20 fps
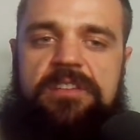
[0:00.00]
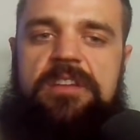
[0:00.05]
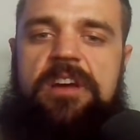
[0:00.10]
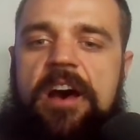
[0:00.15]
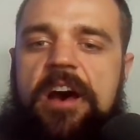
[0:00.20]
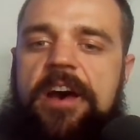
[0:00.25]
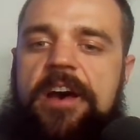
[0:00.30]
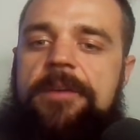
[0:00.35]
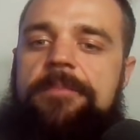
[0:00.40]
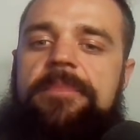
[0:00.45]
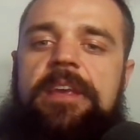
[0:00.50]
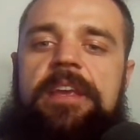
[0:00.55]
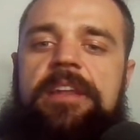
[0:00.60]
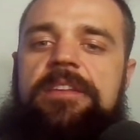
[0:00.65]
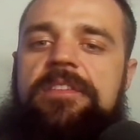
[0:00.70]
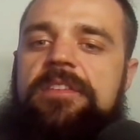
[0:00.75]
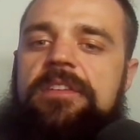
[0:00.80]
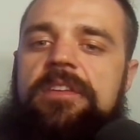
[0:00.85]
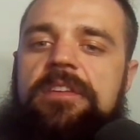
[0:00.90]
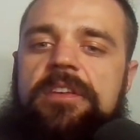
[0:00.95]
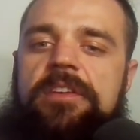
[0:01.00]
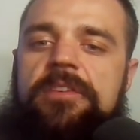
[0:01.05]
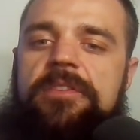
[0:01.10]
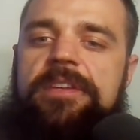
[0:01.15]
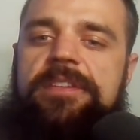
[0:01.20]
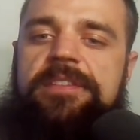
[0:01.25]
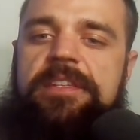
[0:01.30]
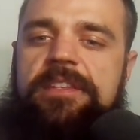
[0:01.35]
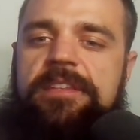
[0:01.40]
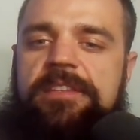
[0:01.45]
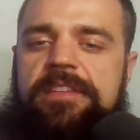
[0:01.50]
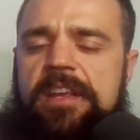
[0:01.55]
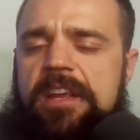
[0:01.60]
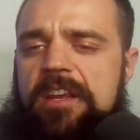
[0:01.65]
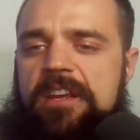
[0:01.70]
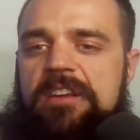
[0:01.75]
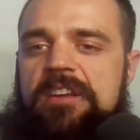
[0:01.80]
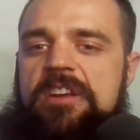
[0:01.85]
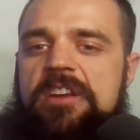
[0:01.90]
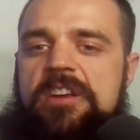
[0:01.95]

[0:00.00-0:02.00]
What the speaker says: USDC.